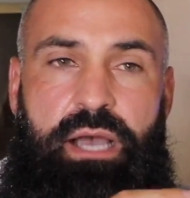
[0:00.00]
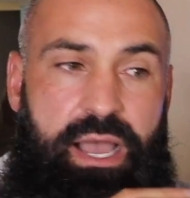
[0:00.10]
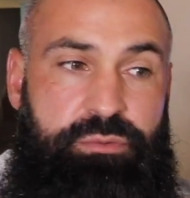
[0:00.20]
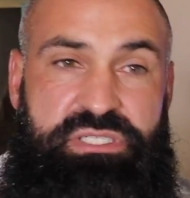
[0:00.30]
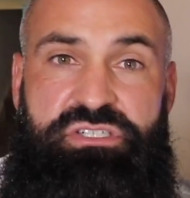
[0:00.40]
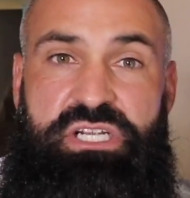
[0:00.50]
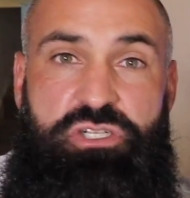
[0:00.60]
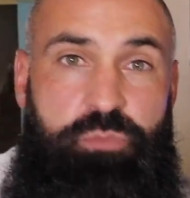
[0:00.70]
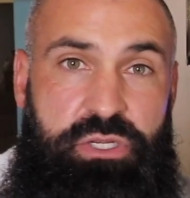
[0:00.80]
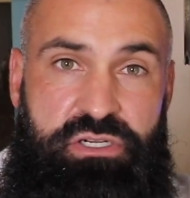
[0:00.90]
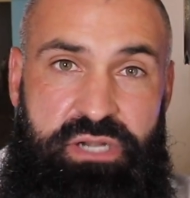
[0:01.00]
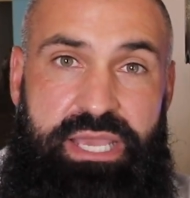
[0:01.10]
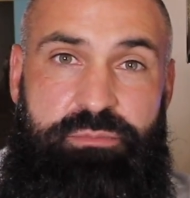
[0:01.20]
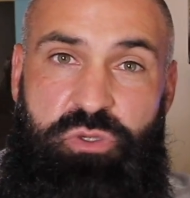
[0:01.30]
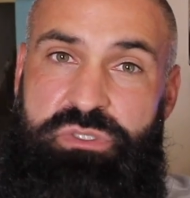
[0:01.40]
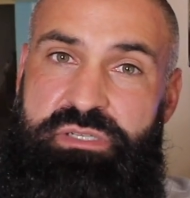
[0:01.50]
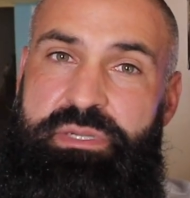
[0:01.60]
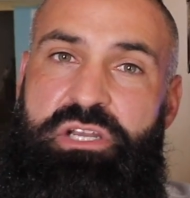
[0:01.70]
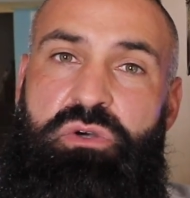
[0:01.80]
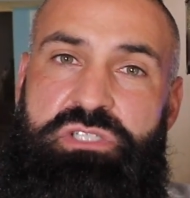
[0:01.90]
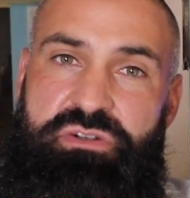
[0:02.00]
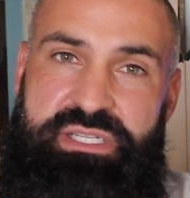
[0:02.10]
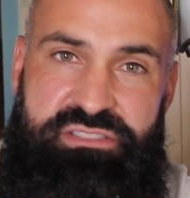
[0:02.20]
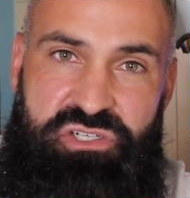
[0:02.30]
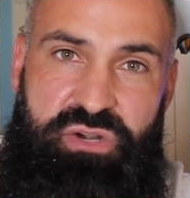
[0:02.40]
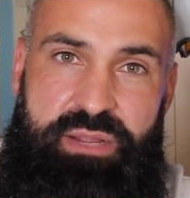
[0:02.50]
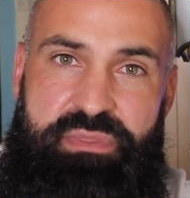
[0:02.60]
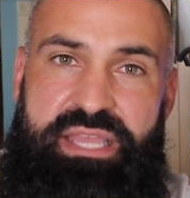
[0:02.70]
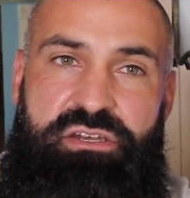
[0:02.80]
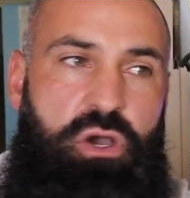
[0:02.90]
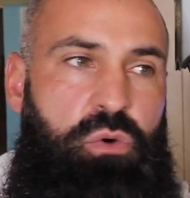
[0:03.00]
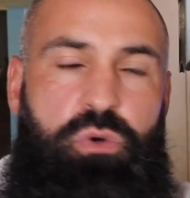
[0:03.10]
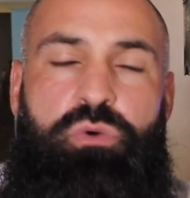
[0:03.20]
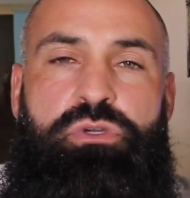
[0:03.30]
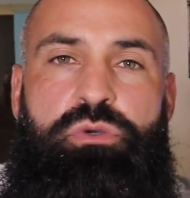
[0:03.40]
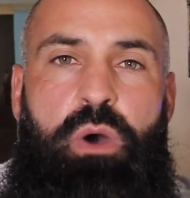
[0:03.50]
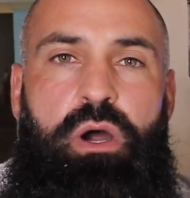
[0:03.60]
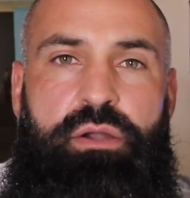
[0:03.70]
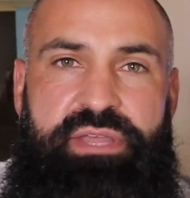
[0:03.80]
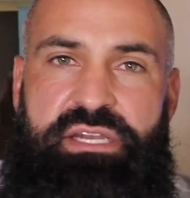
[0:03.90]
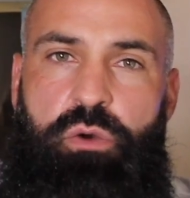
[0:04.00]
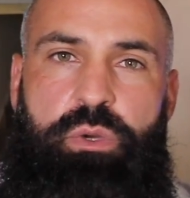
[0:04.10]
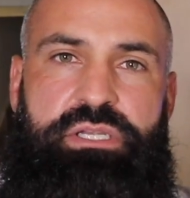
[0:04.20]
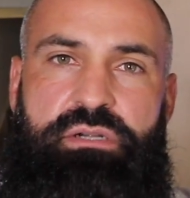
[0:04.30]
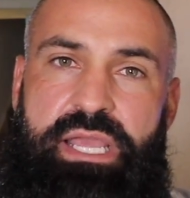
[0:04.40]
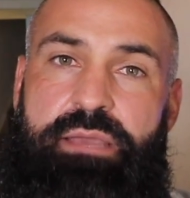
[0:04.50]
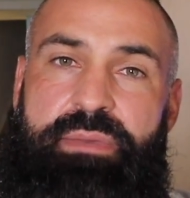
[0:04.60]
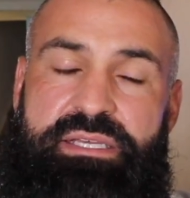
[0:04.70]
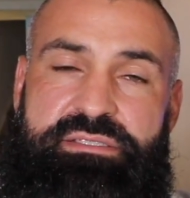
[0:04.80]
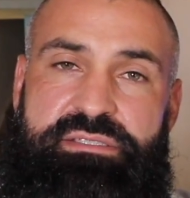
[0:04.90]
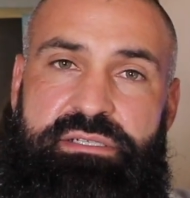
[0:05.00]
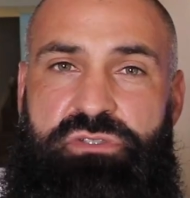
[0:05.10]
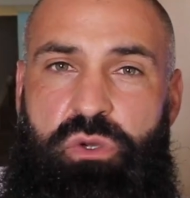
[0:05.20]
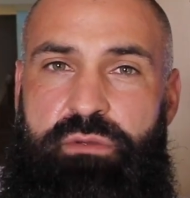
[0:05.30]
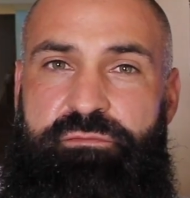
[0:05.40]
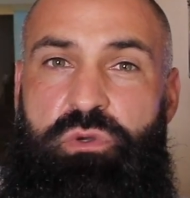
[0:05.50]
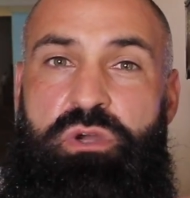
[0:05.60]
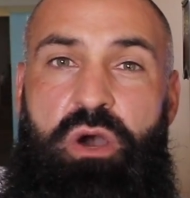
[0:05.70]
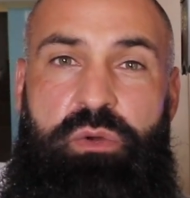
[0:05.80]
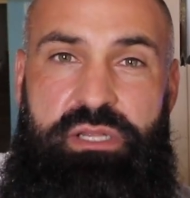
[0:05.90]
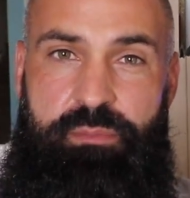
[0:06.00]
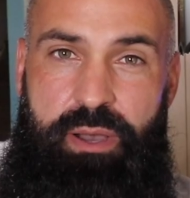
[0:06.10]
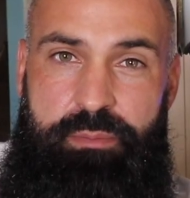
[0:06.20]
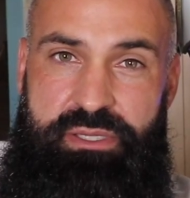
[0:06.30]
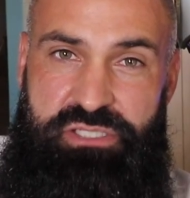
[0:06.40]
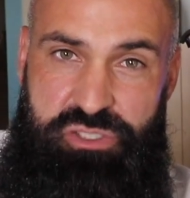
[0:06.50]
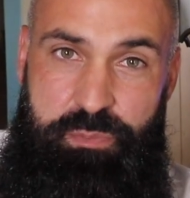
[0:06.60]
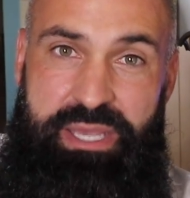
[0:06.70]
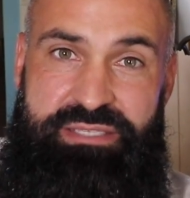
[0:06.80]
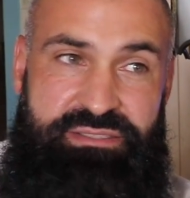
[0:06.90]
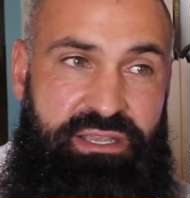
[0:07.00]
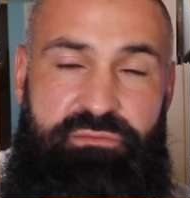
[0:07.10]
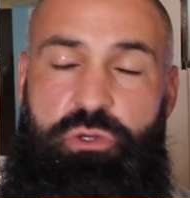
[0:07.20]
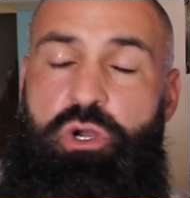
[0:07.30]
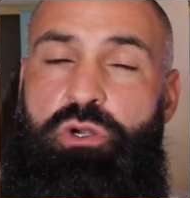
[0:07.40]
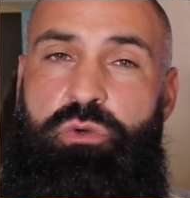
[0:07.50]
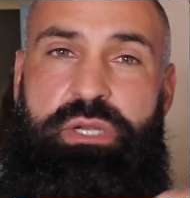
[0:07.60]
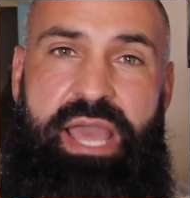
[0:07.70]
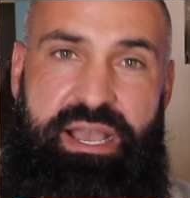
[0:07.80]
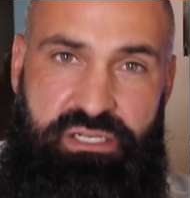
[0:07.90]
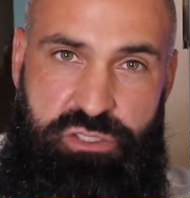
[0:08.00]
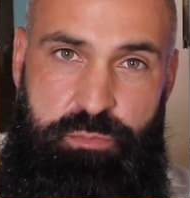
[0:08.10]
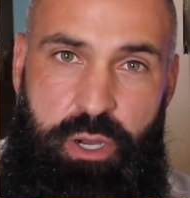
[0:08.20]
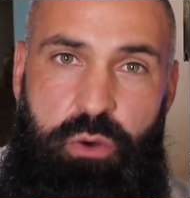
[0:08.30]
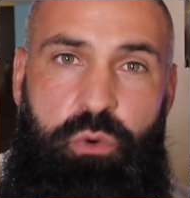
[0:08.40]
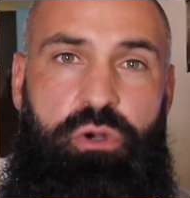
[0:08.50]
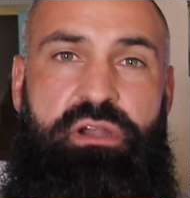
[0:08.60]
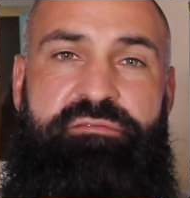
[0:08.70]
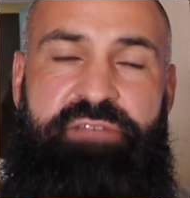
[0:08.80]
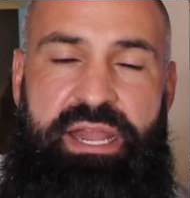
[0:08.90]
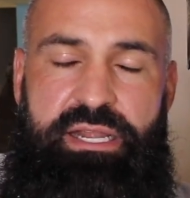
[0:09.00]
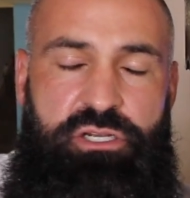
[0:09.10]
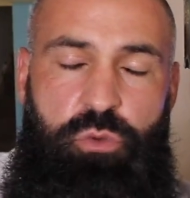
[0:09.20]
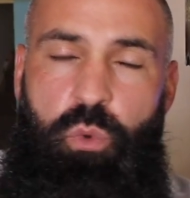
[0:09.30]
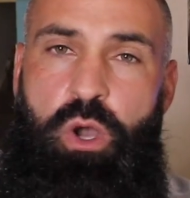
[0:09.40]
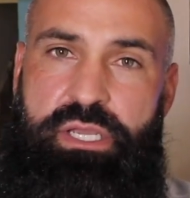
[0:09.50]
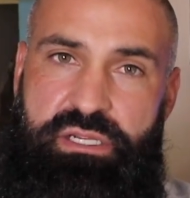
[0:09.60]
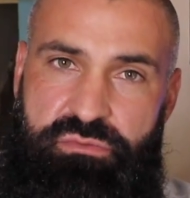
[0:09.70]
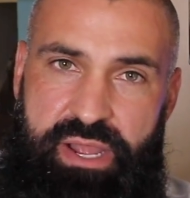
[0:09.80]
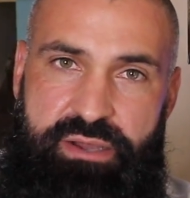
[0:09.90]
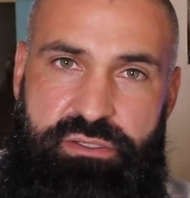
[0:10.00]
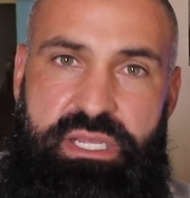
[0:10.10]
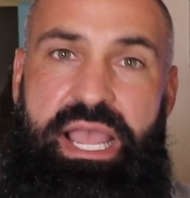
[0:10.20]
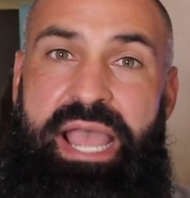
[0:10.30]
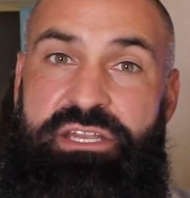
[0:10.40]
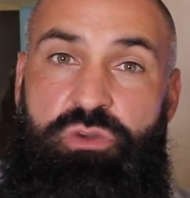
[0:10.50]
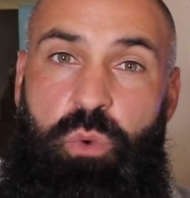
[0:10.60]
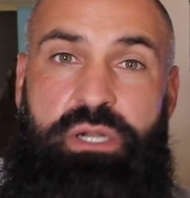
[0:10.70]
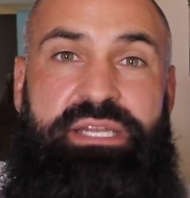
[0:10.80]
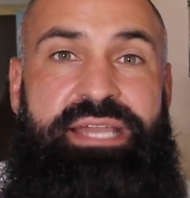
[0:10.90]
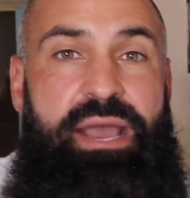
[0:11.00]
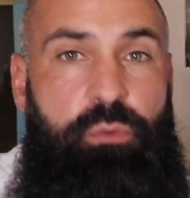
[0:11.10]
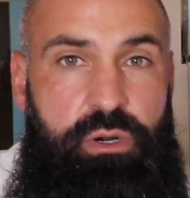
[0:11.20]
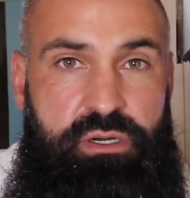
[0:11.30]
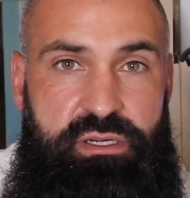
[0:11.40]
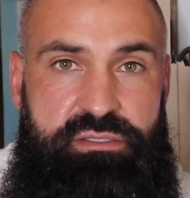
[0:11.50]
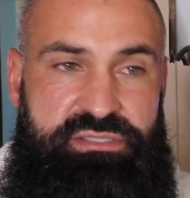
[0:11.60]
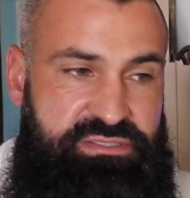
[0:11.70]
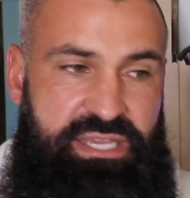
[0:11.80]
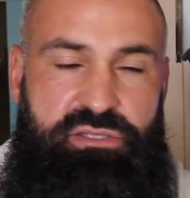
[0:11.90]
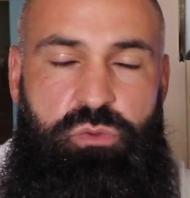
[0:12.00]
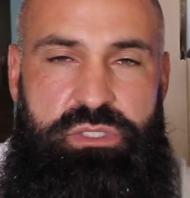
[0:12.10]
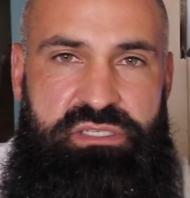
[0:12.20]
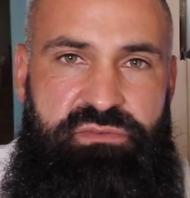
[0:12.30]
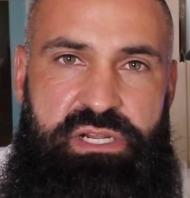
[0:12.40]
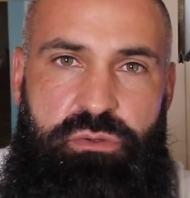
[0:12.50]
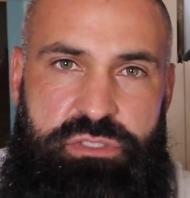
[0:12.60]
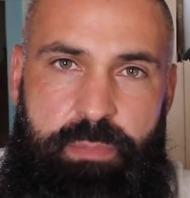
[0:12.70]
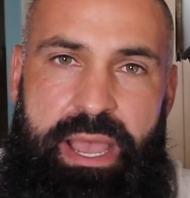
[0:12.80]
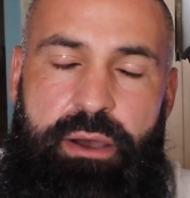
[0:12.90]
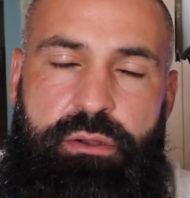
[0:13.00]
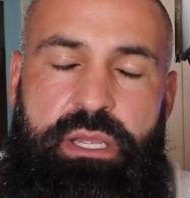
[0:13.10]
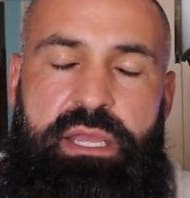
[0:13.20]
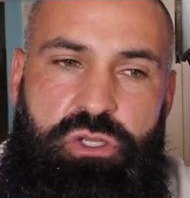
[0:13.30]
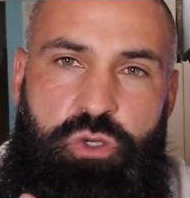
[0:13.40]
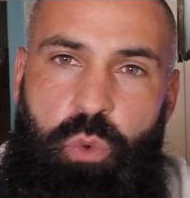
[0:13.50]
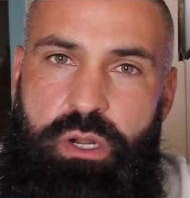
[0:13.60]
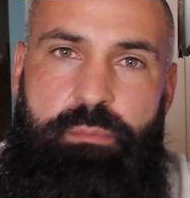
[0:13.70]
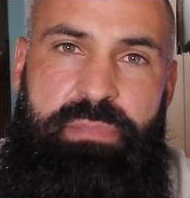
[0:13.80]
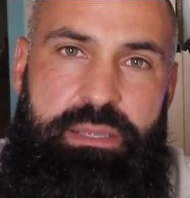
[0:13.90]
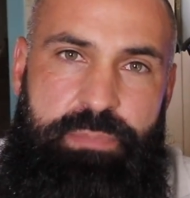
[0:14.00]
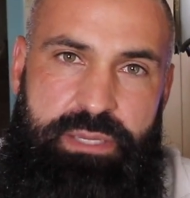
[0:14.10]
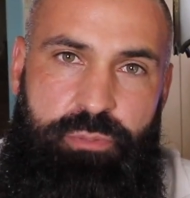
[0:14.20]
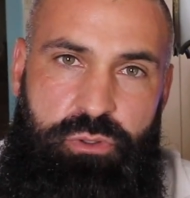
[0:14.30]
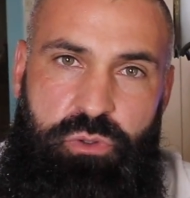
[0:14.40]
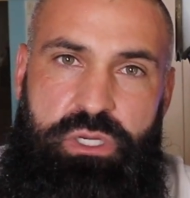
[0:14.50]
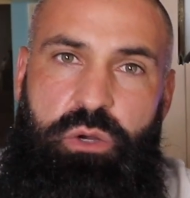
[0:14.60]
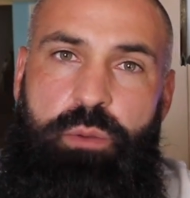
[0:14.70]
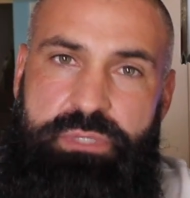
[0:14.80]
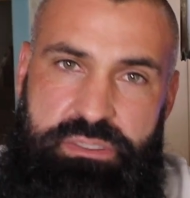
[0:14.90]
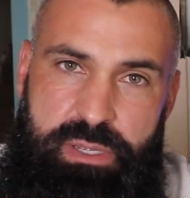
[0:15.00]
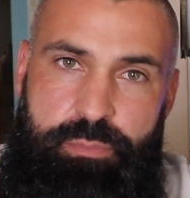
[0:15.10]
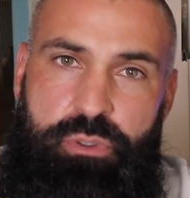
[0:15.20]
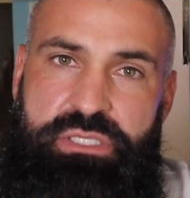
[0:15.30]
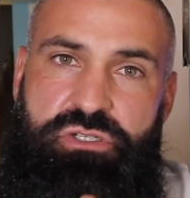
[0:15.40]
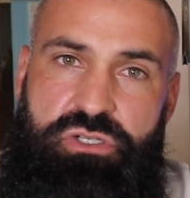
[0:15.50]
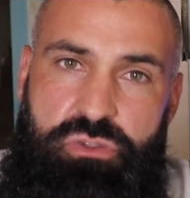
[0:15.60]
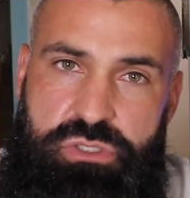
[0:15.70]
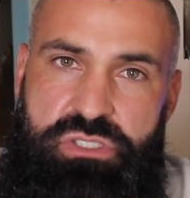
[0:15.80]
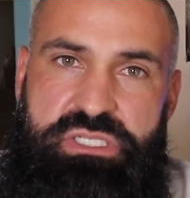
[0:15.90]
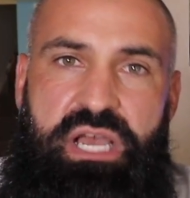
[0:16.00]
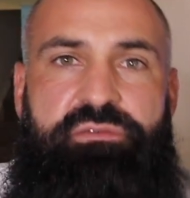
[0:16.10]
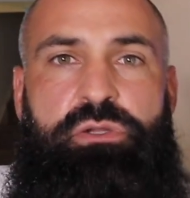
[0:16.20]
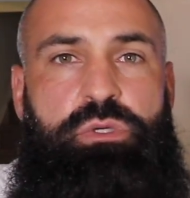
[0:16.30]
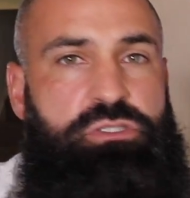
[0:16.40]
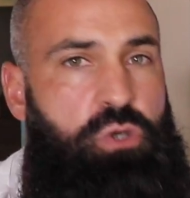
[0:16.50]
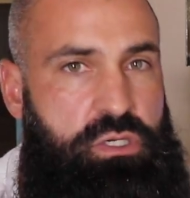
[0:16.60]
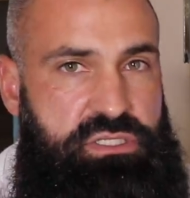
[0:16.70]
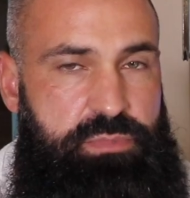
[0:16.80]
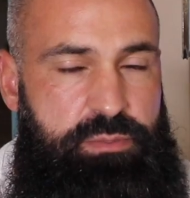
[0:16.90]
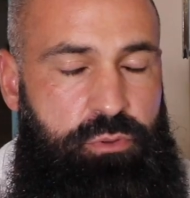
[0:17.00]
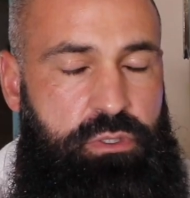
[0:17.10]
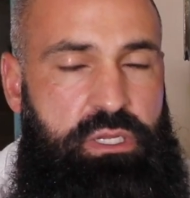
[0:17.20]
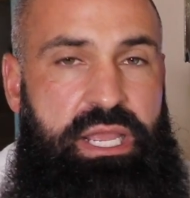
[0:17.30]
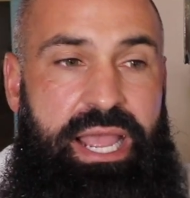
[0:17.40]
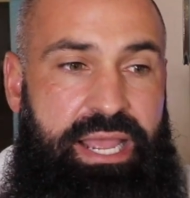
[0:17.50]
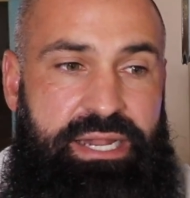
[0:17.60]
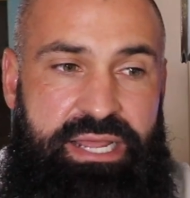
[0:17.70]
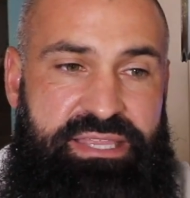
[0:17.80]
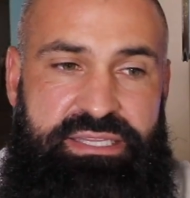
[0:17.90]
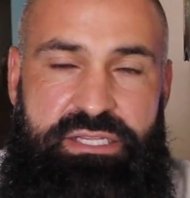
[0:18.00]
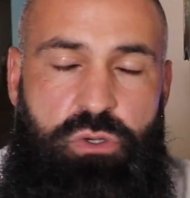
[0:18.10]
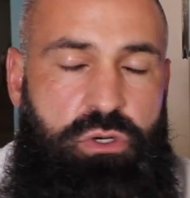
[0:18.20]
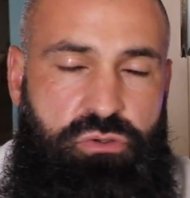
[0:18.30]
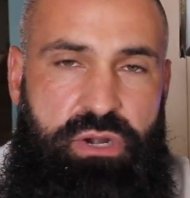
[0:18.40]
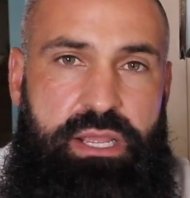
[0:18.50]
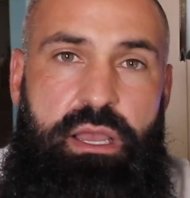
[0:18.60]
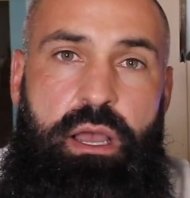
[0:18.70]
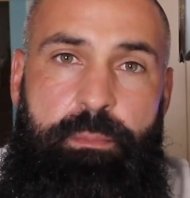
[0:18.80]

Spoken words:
I would suggest you put your name. So when somebody goes to your Instagram, they know who you are. They know what your name is. So if you go into the public space, like if you go to an expo or an event and you're walking around and you want to network, since that's what this video is about, you want to meet people. You want to go up to people and introduce yourself, and you want to talk to people. And I think that's all great.